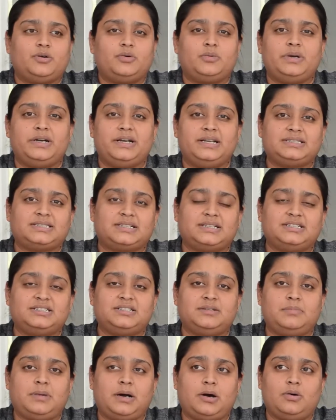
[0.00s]
we discussed
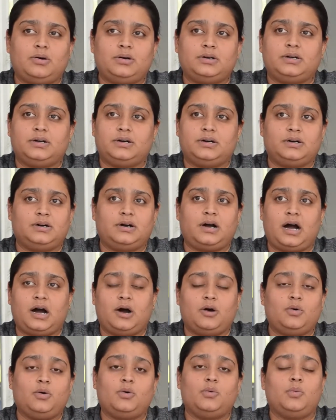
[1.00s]
about
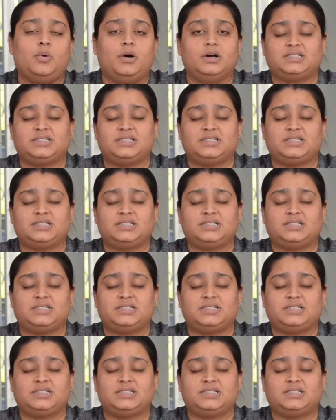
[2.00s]
how